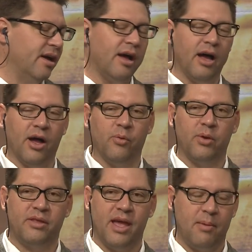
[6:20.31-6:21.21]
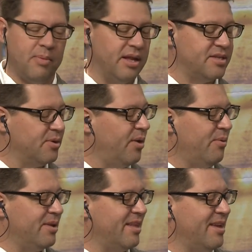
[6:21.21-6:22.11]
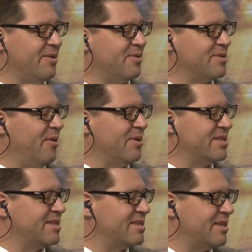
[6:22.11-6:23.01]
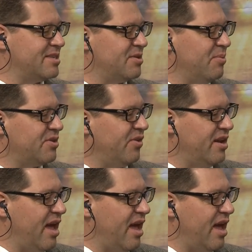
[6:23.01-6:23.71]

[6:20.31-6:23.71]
Uh, with CampMaid's. So I want to thank you as well, always. It's, it's, so much fun to